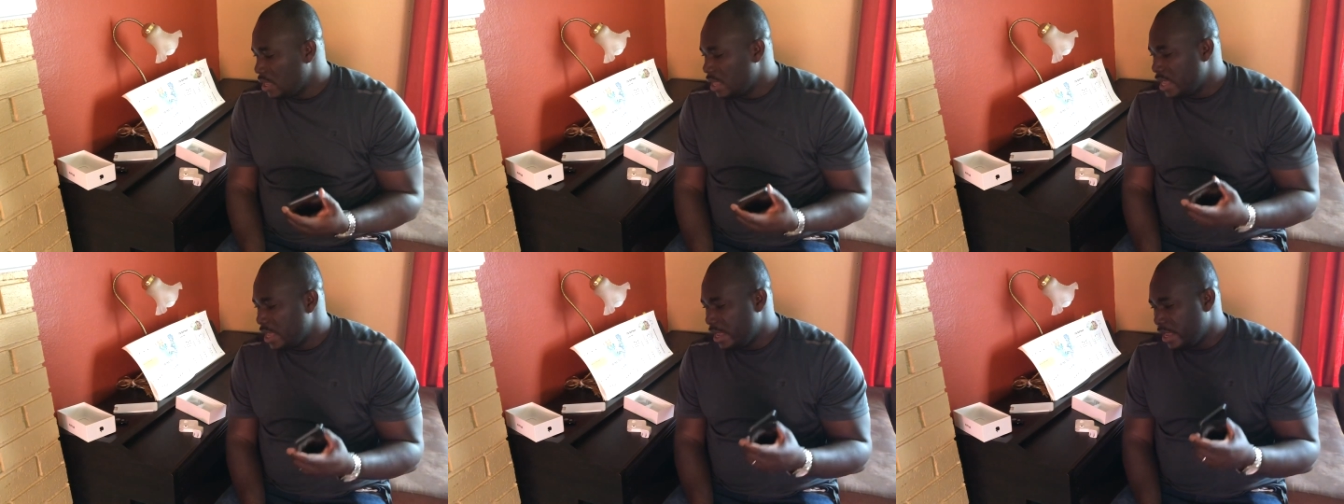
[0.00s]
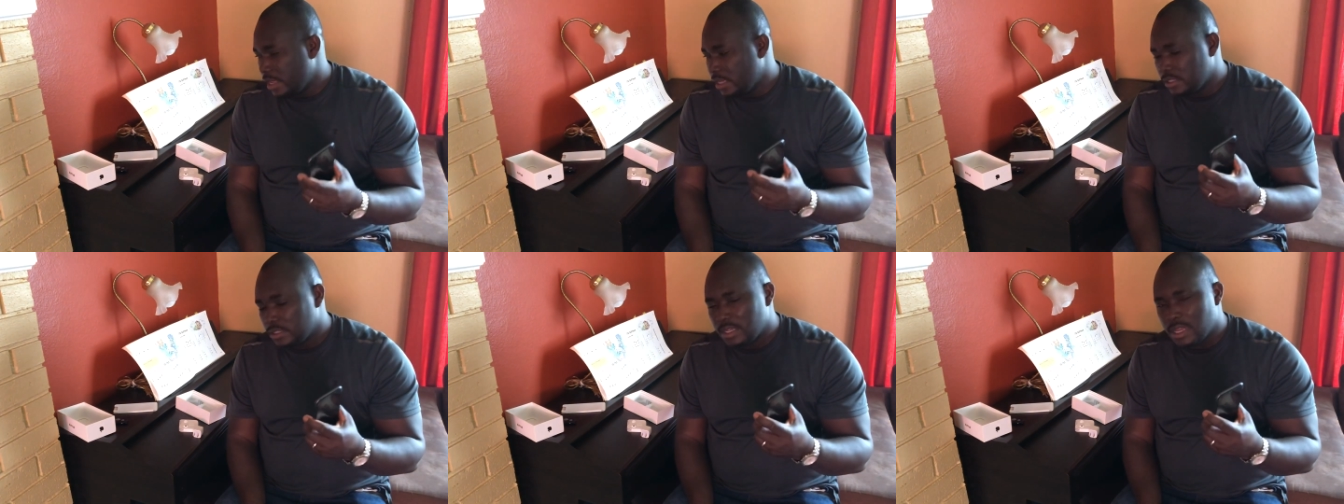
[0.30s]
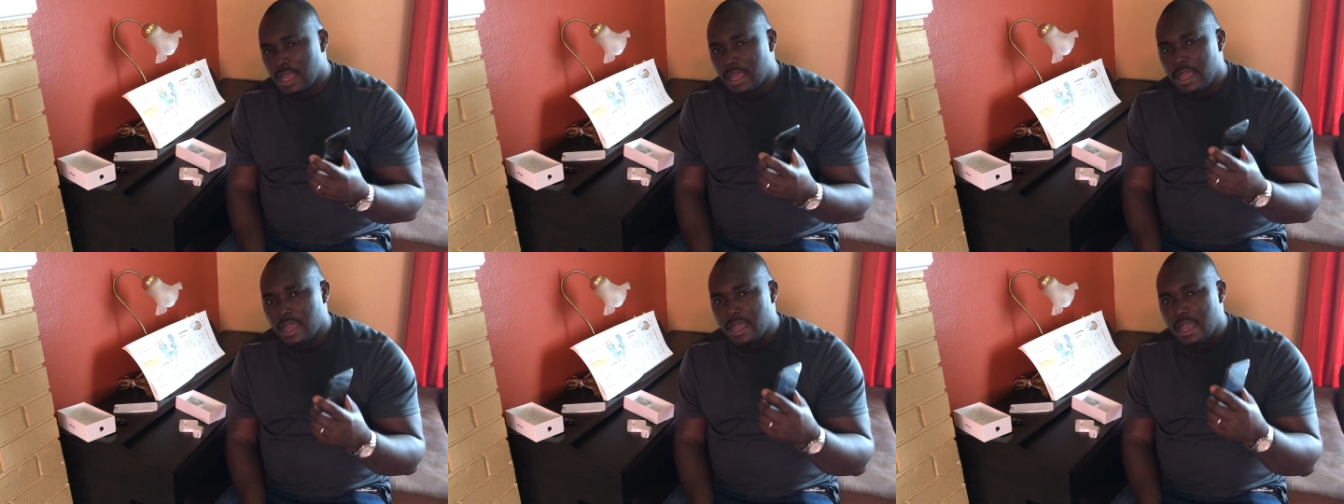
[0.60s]
and
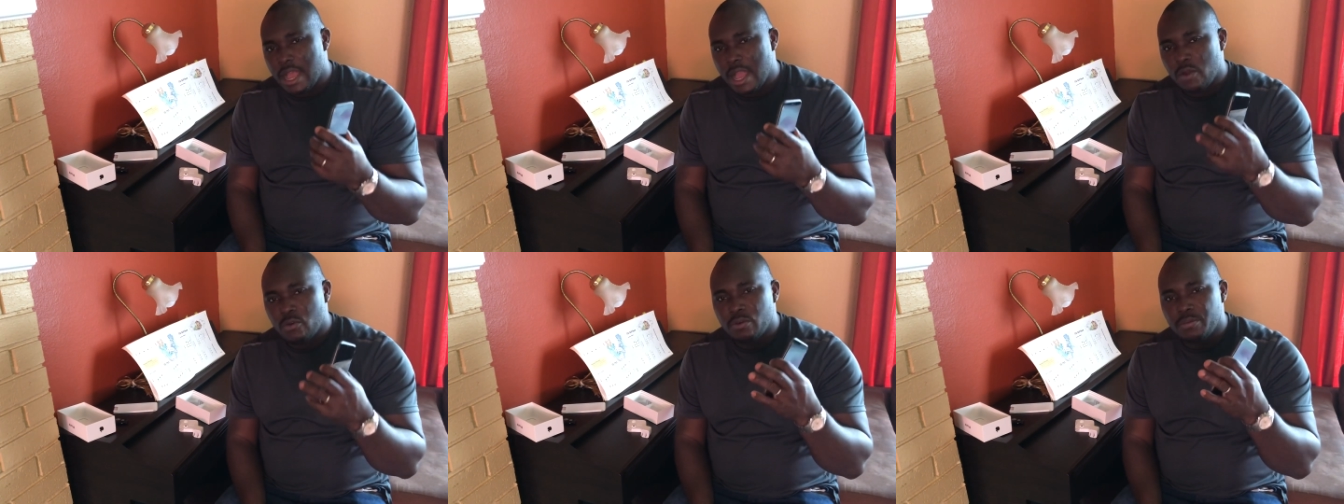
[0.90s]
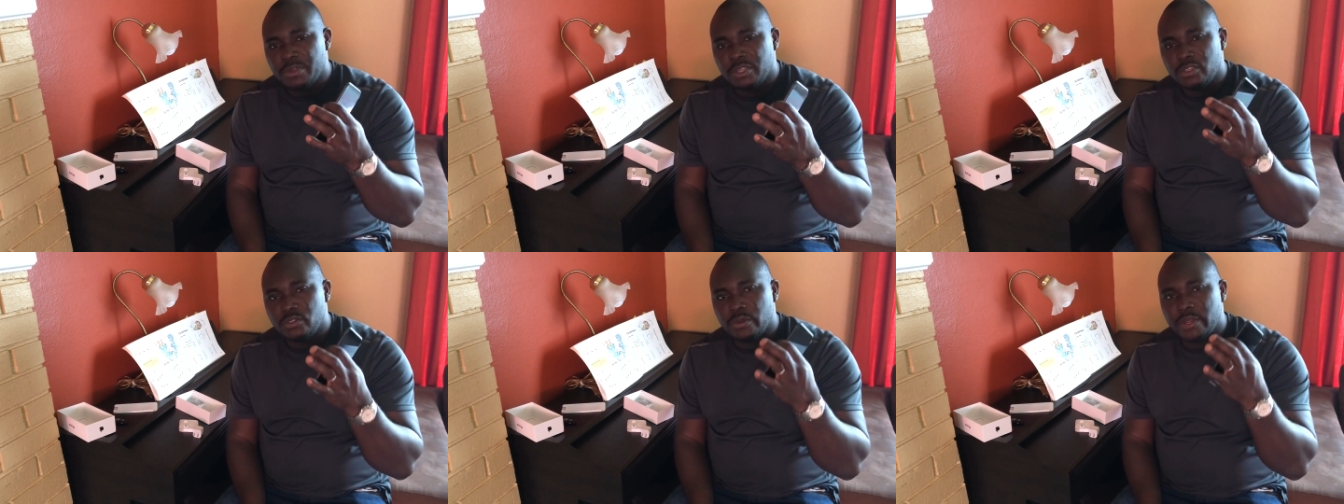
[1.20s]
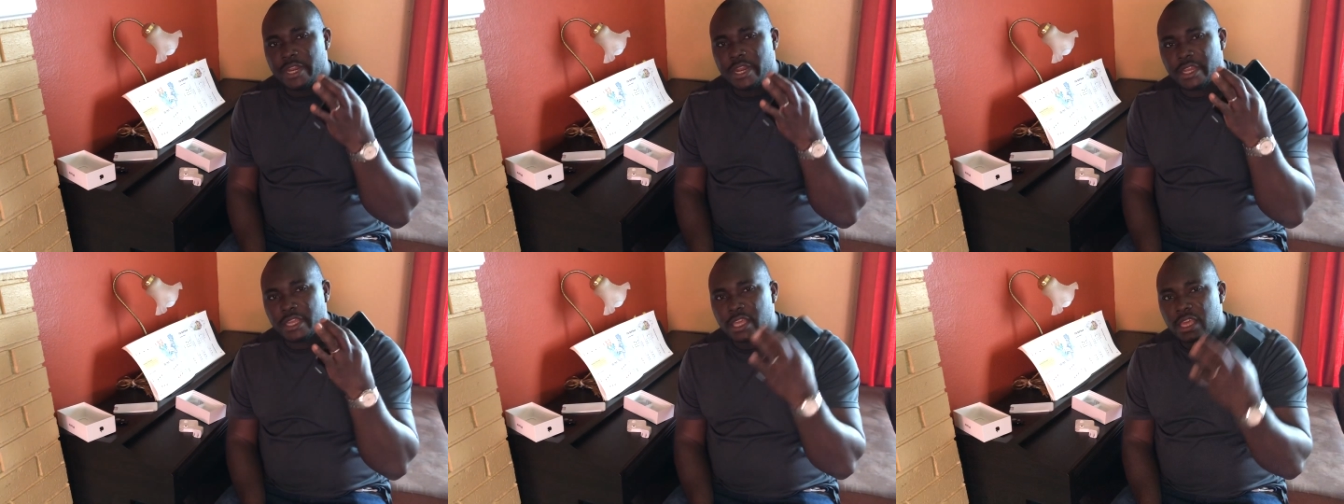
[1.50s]
I will be
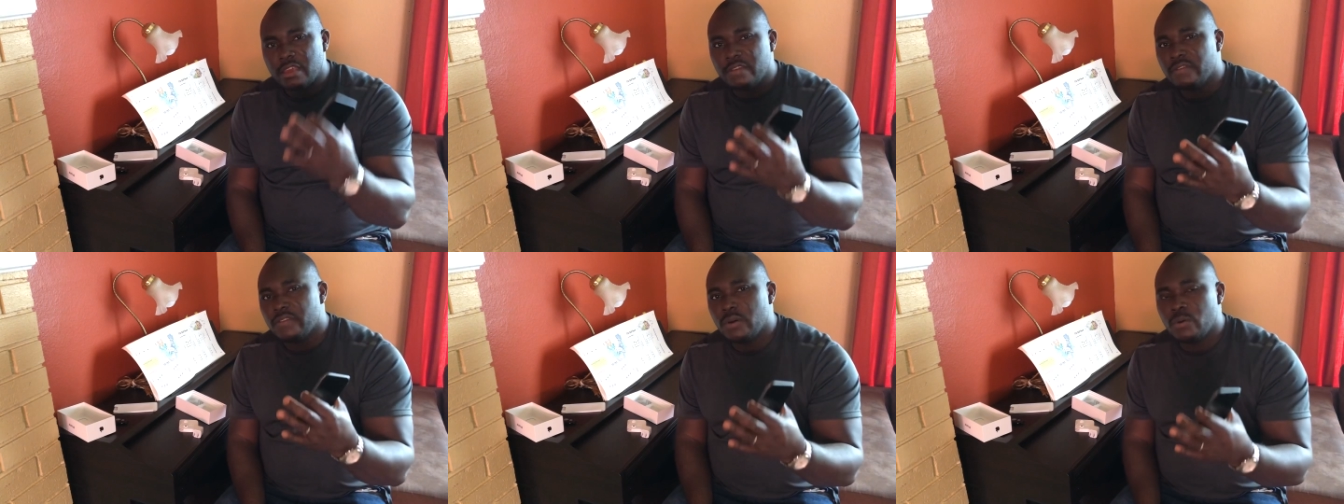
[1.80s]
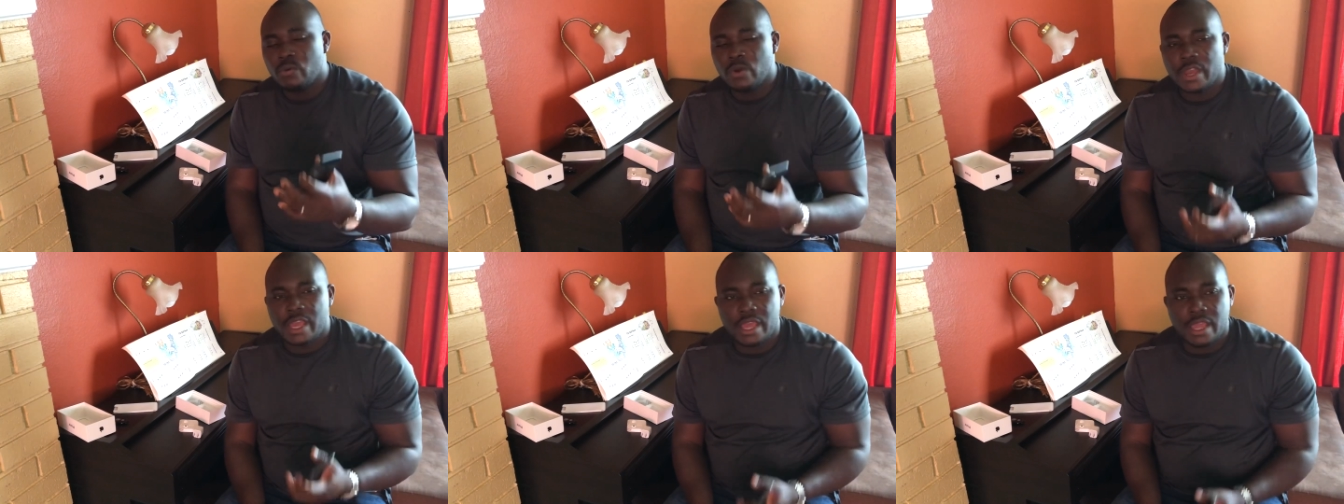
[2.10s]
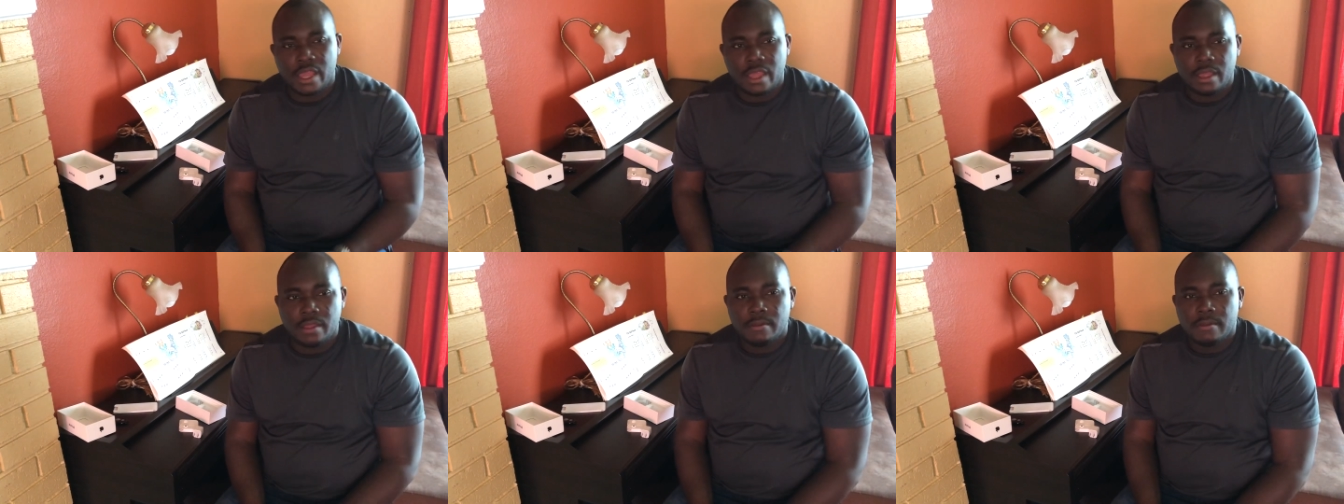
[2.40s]
doing a
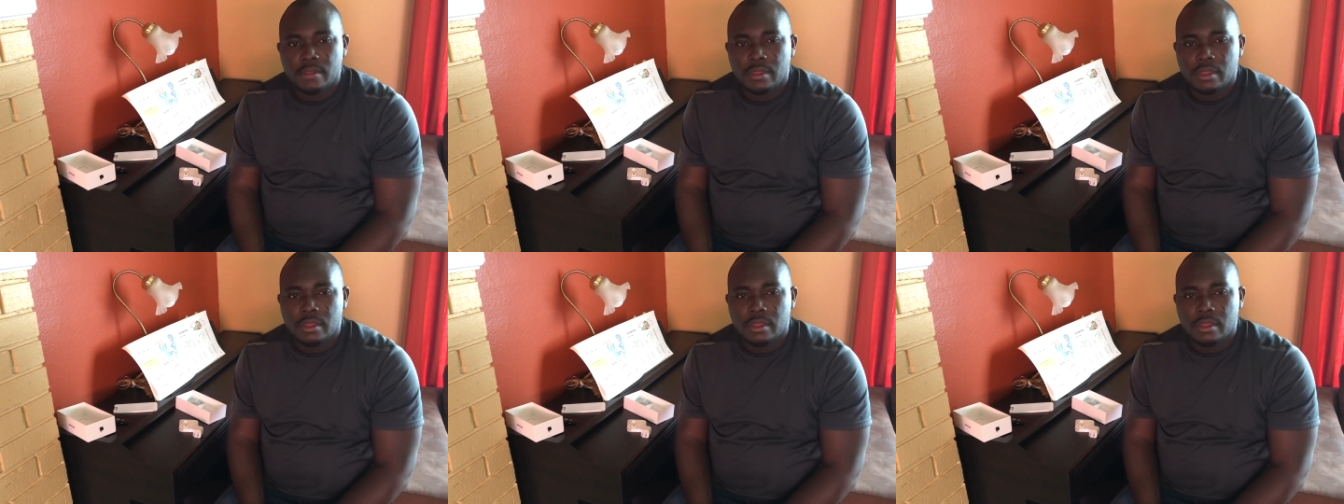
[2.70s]
giveaway